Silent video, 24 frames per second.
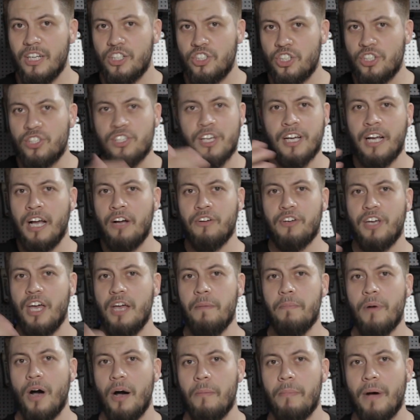Just like how
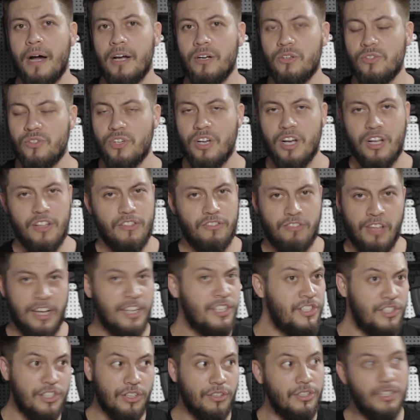K-pop idols, they
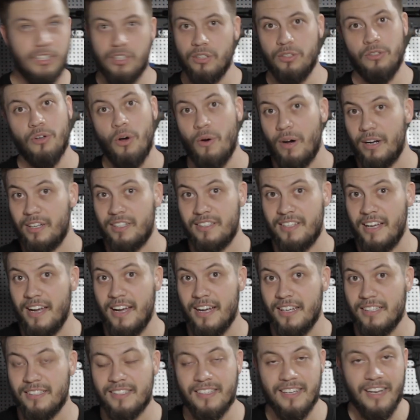still need to know how to
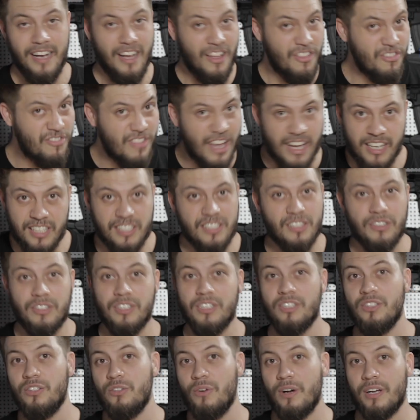dance, they still
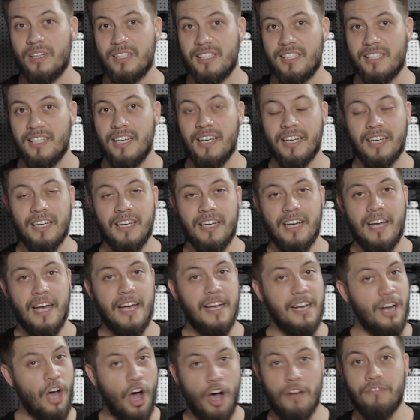need to know how to sing,
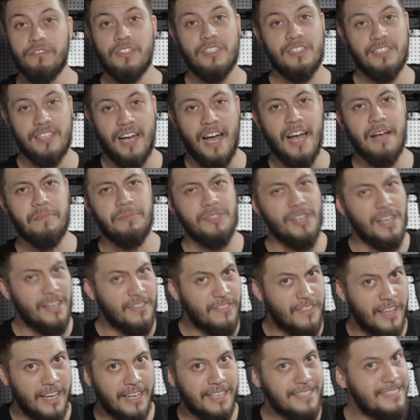and oftentimes
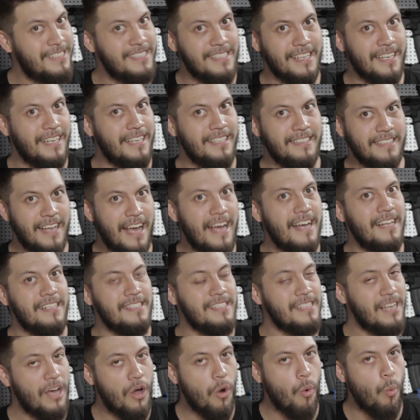they can sing and
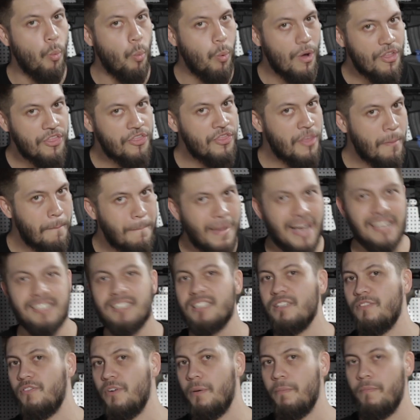dance with the
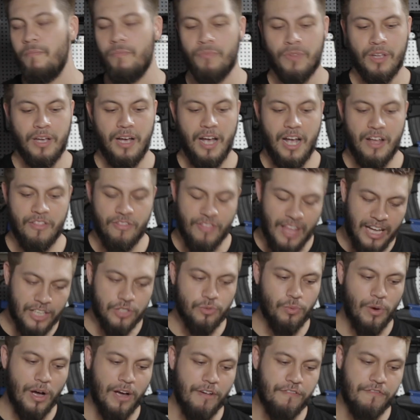best of them. And
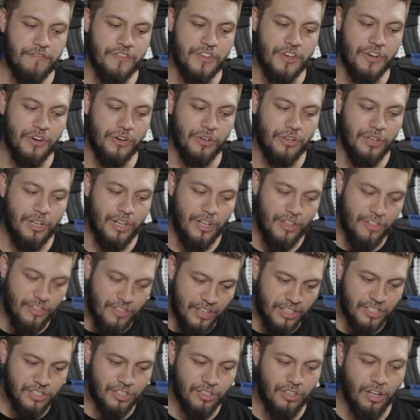that's why I feel
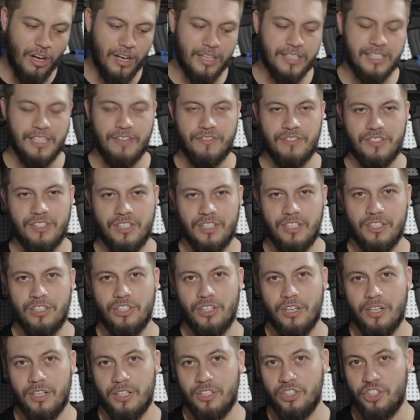this Glock
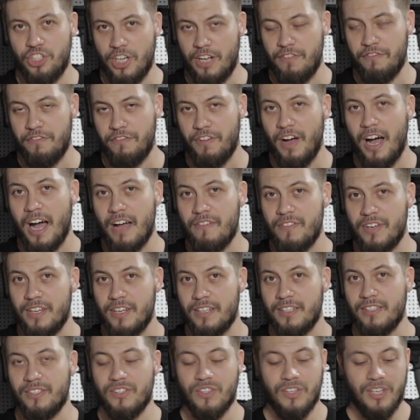17 Gen 5
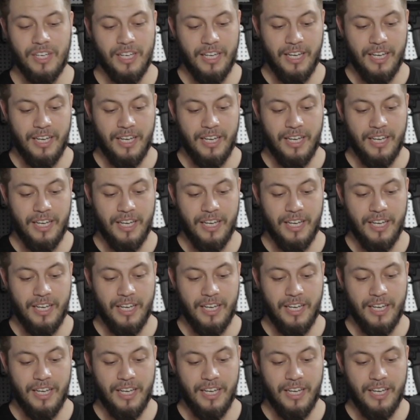is.